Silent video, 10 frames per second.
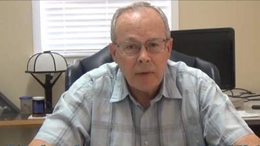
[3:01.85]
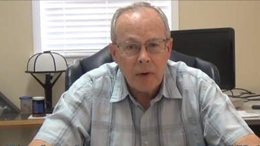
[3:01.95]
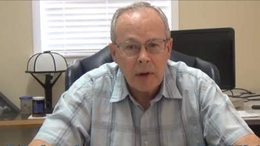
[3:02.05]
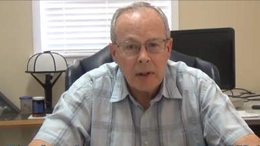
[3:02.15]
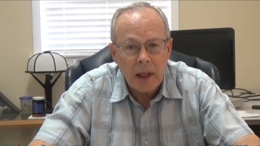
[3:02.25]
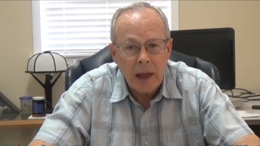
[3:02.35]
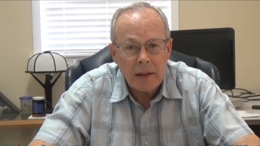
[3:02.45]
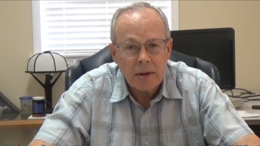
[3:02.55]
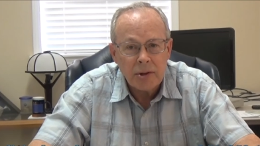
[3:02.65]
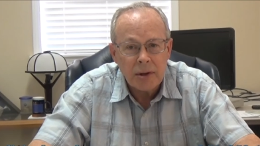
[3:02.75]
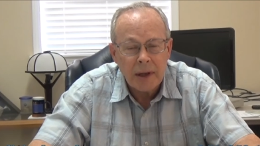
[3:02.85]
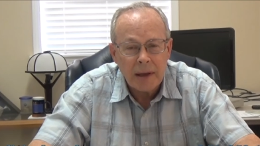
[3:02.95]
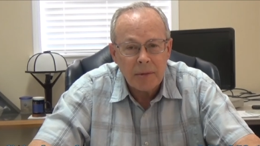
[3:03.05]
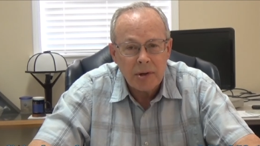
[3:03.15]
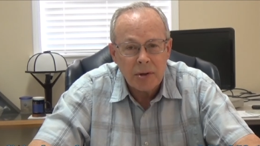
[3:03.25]
very glad that you
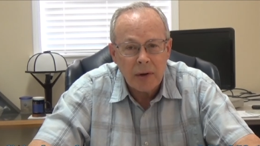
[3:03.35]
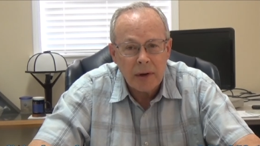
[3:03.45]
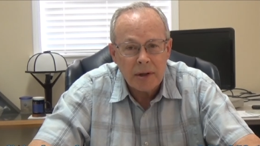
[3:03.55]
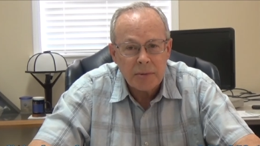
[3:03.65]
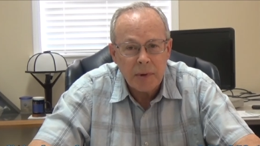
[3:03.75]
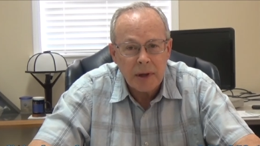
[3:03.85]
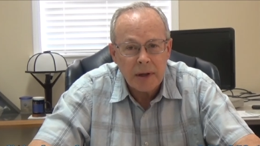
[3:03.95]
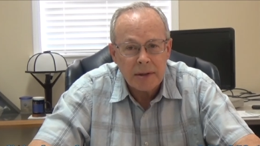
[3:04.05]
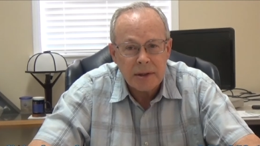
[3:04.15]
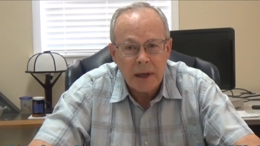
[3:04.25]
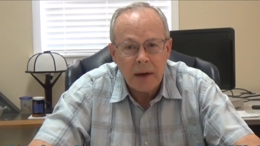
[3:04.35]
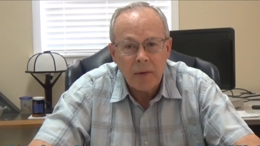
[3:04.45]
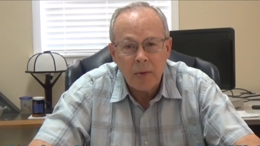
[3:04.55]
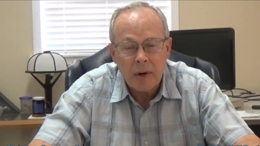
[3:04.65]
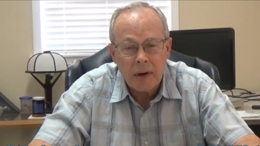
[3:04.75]
came to join us because
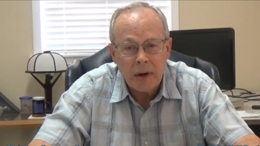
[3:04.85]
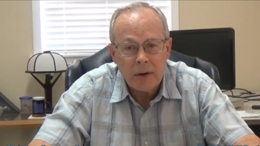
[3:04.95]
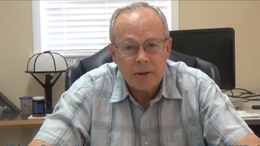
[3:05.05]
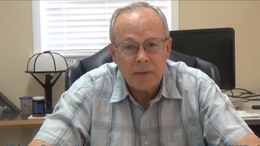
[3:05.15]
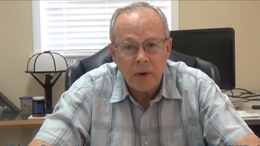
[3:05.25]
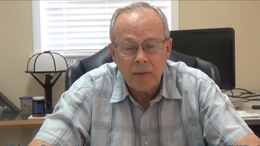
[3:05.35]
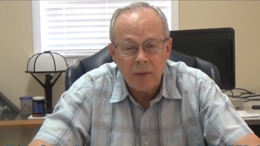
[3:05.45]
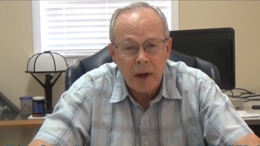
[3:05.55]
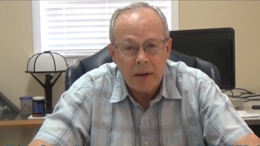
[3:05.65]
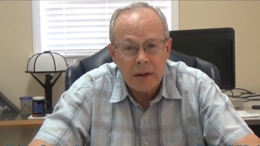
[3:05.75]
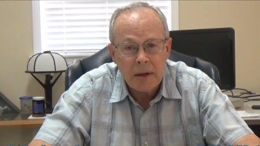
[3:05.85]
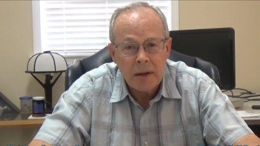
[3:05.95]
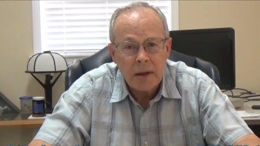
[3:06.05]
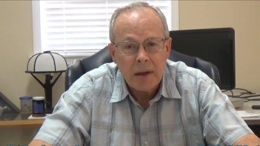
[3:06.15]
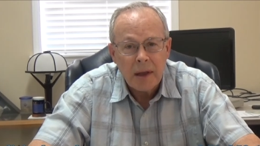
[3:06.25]
everyone here is very
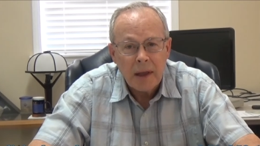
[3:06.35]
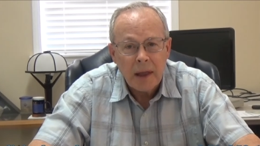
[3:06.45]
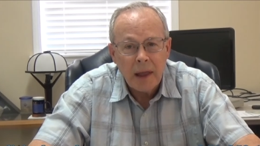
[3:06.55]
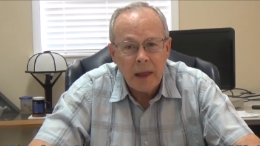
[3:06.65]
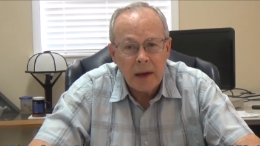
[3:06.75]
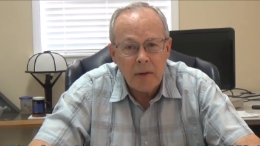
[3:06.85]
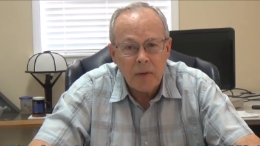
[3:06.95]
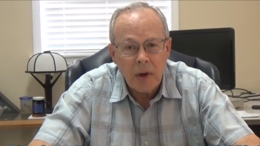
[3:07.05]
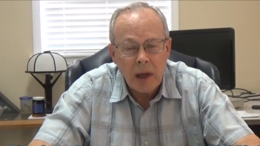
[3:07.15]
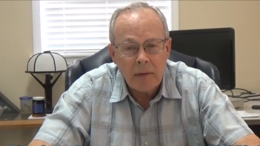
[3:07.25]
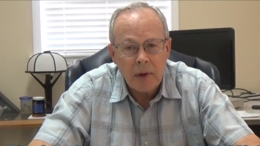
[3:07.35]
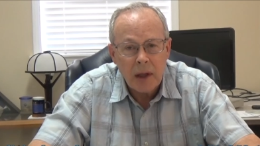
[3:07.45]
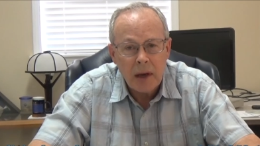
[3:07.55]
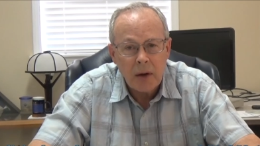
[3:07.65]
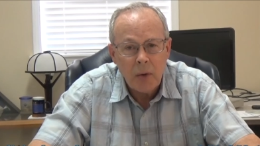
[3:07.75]
friendly. And if you have
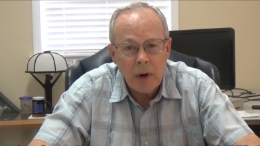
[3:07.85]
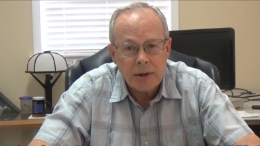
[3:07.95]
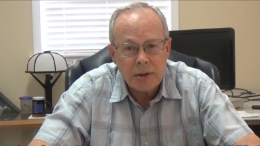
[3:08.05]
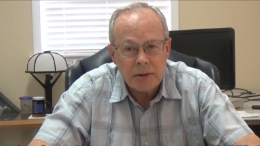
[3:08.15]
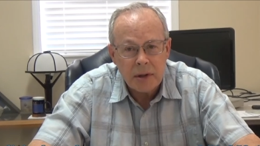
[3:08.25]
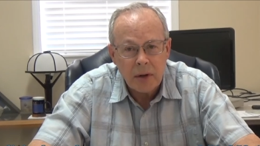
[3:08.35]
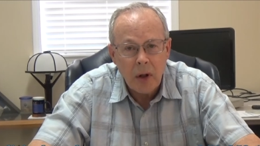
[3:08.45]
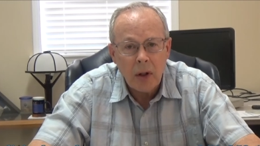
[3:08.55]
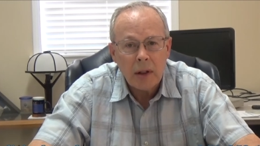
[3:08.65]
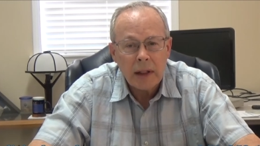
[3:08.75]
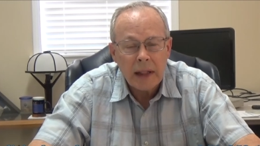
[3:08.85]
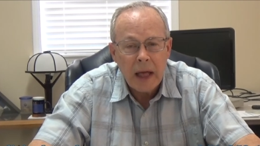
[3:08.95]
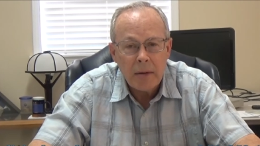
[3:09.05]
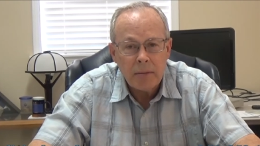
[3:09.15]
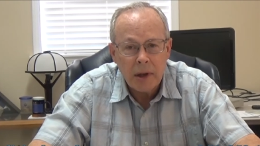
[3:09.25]
any questions at all,
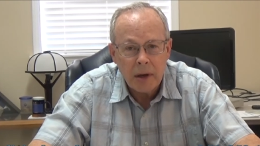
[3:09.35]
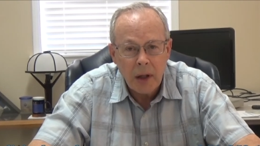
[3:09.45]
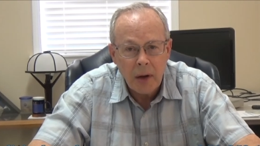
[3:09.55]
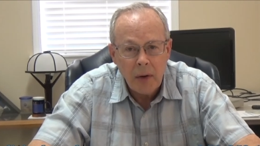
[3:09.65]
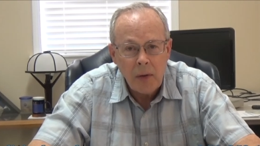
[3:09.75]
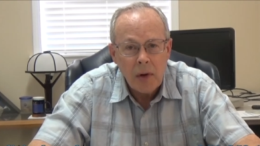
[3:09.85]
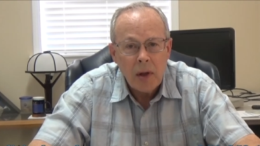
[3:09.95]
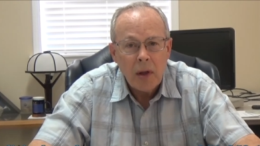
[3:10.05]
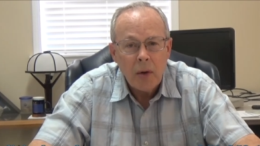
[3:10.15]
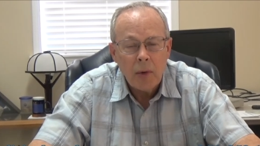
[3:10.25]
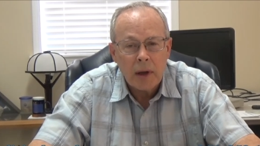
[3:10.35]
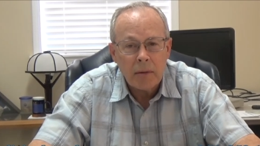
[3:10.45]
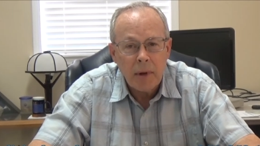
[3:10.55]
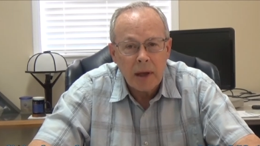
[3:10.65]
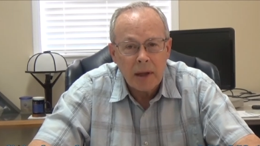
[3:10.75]
let me know. We
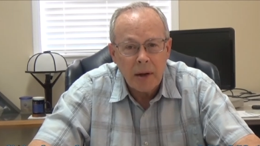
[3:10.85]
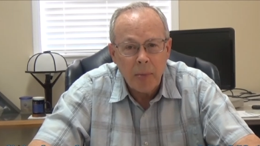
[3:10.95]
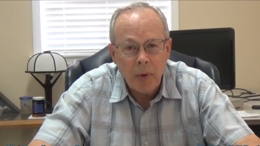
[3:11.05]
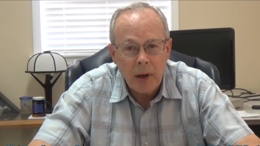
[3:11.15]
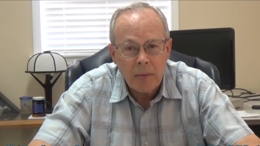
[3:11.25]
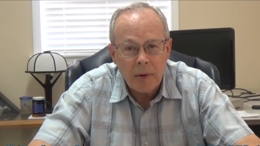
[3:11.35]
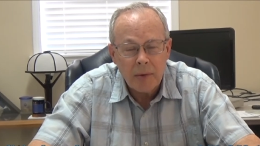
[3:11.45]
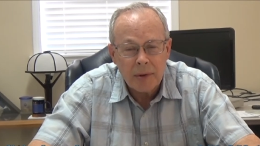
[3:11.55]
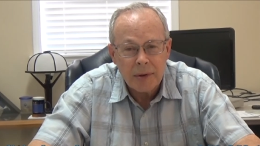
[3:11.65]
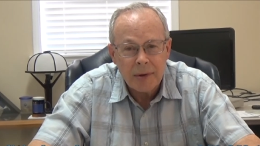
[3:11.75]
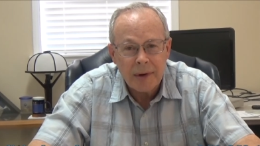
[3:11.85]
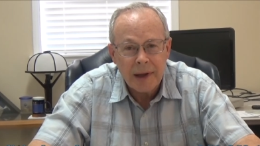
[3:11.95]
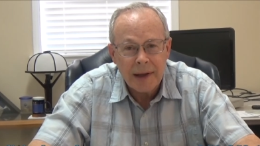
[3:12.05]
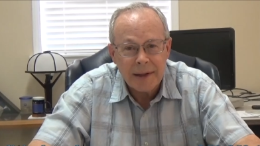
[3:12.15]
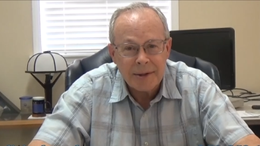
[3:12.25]
can make an appointment with you
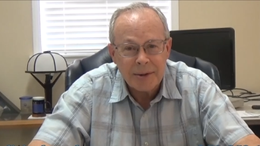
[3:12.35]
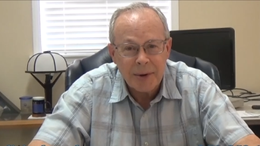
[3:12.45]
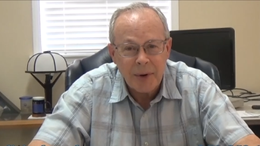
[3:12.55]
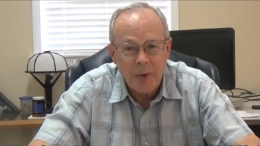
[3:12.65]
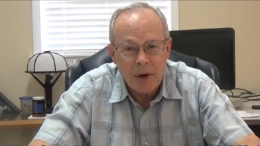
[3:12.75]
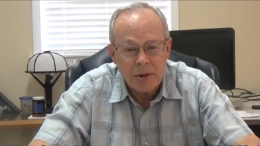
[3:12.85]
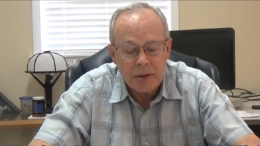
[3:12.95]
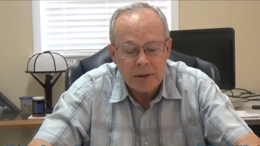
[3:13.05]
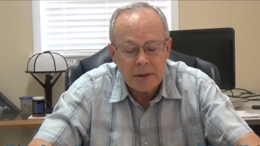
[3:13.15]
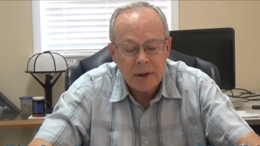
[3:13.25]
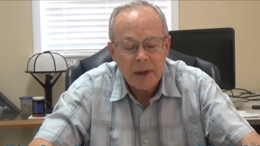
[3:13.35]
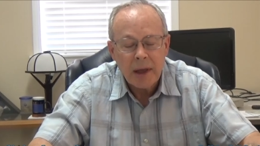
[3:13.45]
to answer your questions.